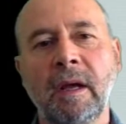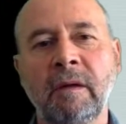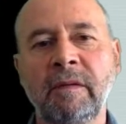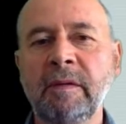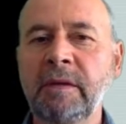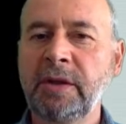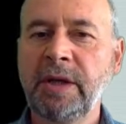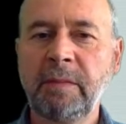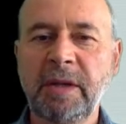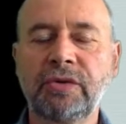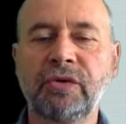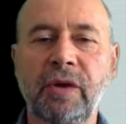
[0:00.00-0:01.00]
We will
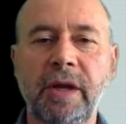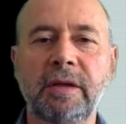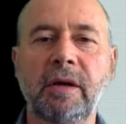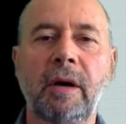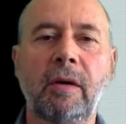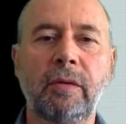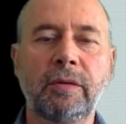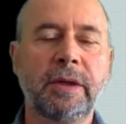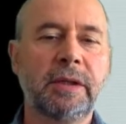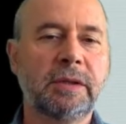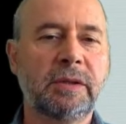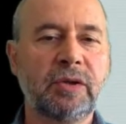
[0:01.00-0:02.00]
demonstrate how
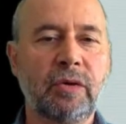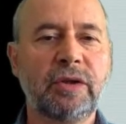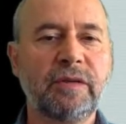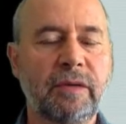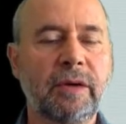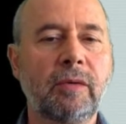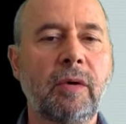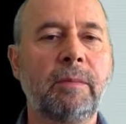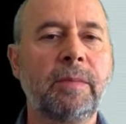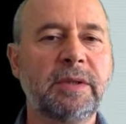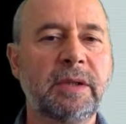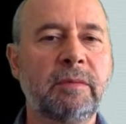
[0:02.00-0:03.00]
this search for the
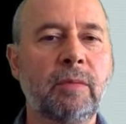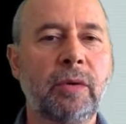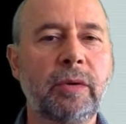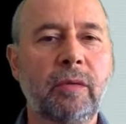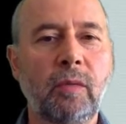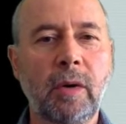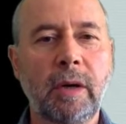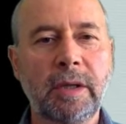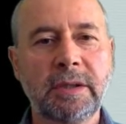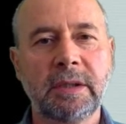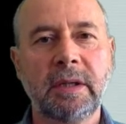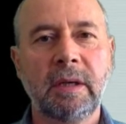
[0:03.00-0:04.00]
composite model
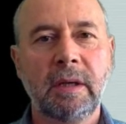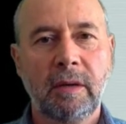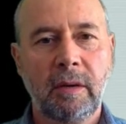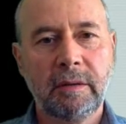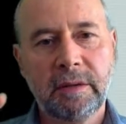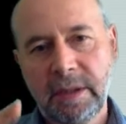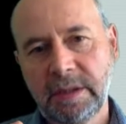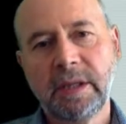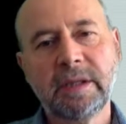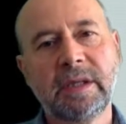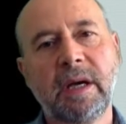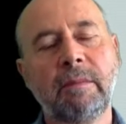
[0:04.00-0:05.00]
works on this
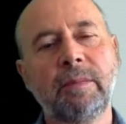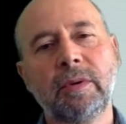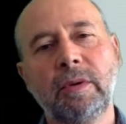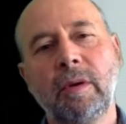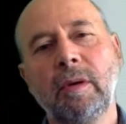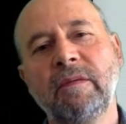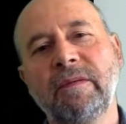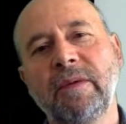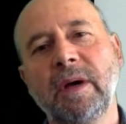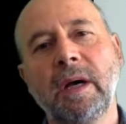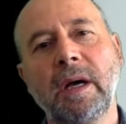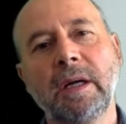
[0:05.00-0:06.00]
example
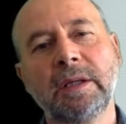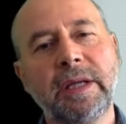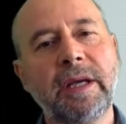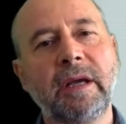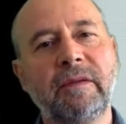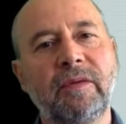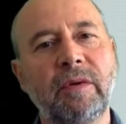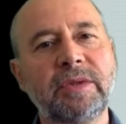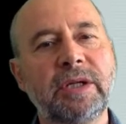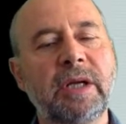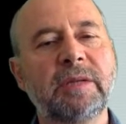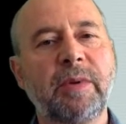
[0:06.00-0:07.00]
of taking from
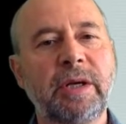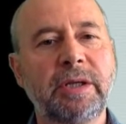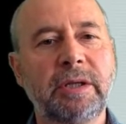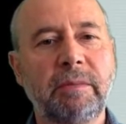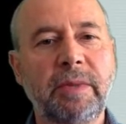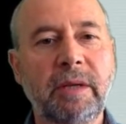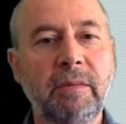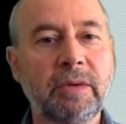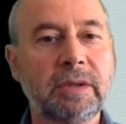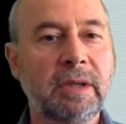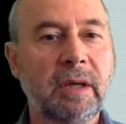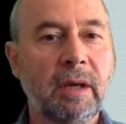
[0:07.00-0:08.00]
gene expression
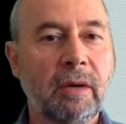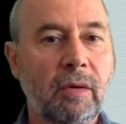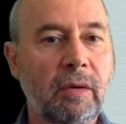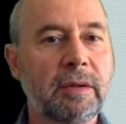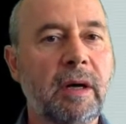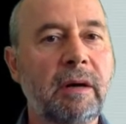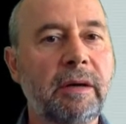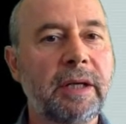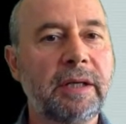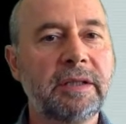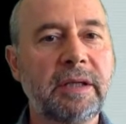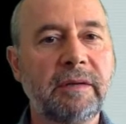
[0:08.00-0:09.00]
omnibus on
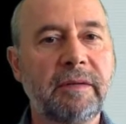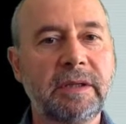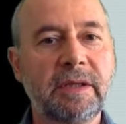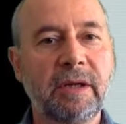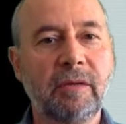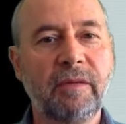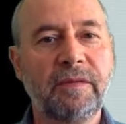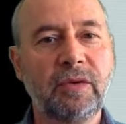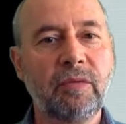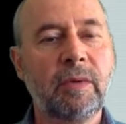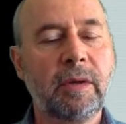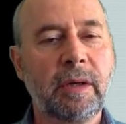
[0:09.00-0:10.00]
RNA sequencing of
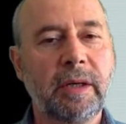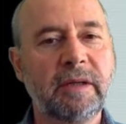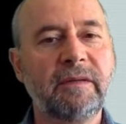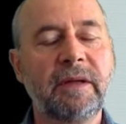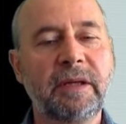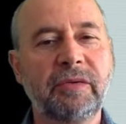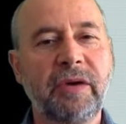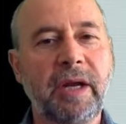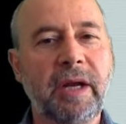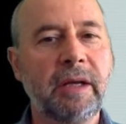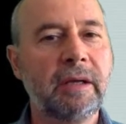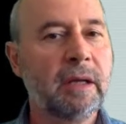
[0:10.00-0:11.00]
tumor
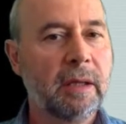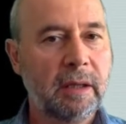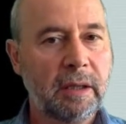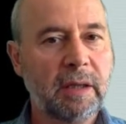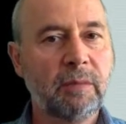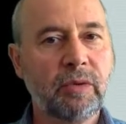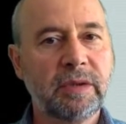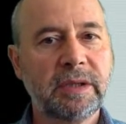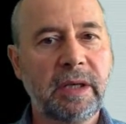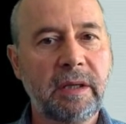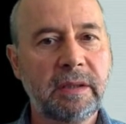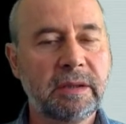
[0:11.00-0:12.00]
infiltrating immune
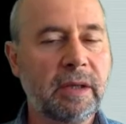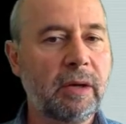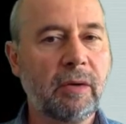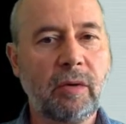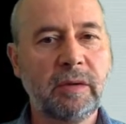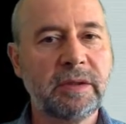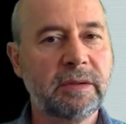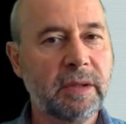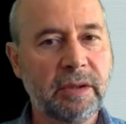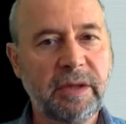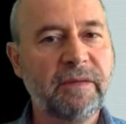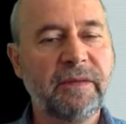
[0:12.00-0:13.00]
cells across
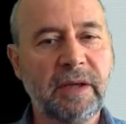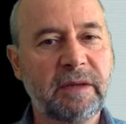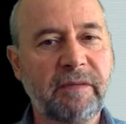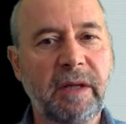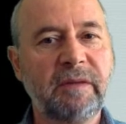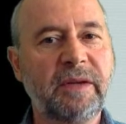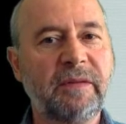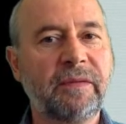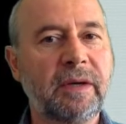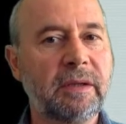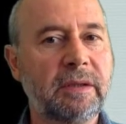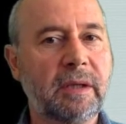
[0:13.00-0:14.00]
12
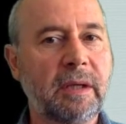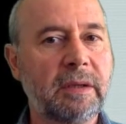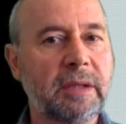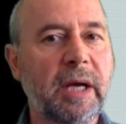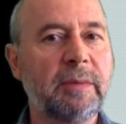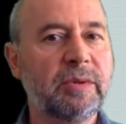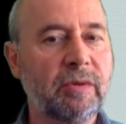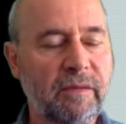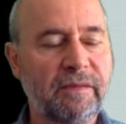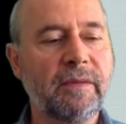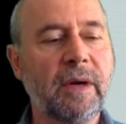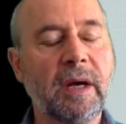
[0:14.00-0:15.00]
different types
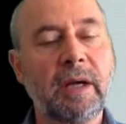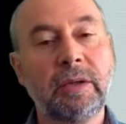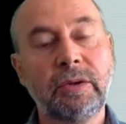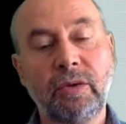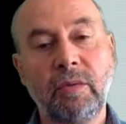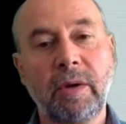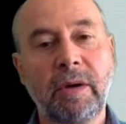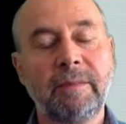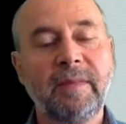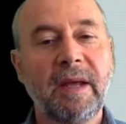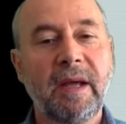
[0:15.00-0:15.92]
of tumor.